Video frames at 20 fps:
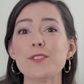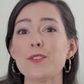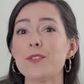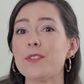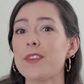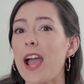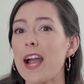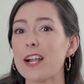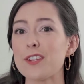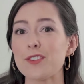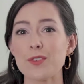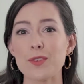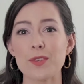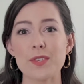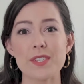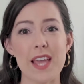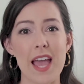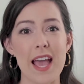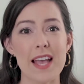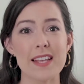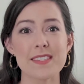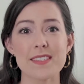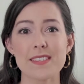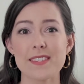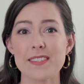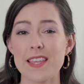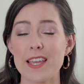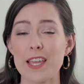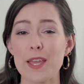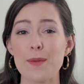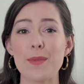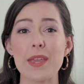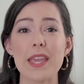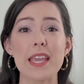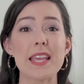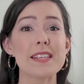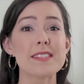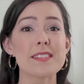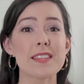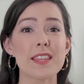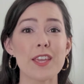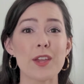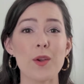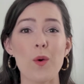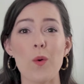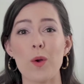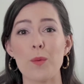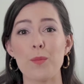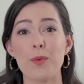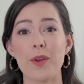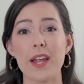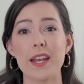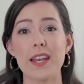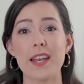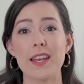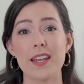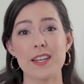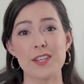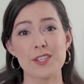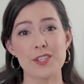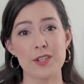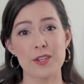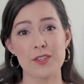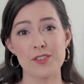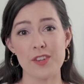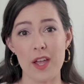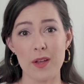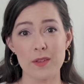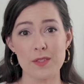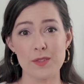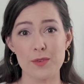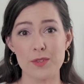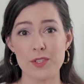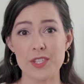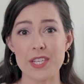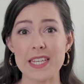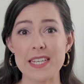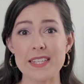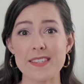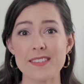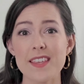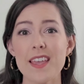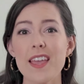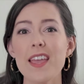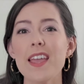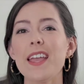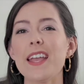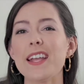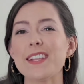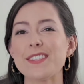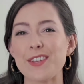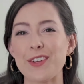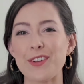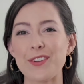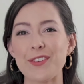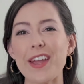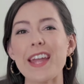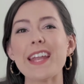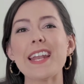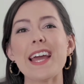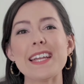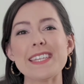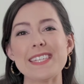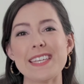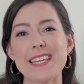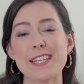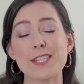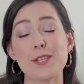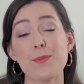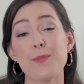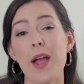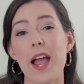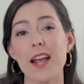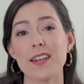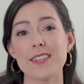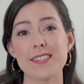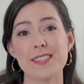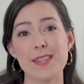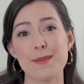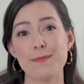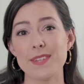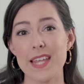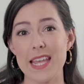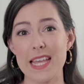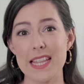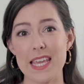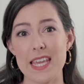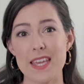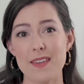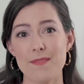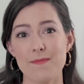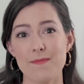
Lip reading: are natural tasks that can be easily incorporated into your child's routines, it's a great idea to practice them daily.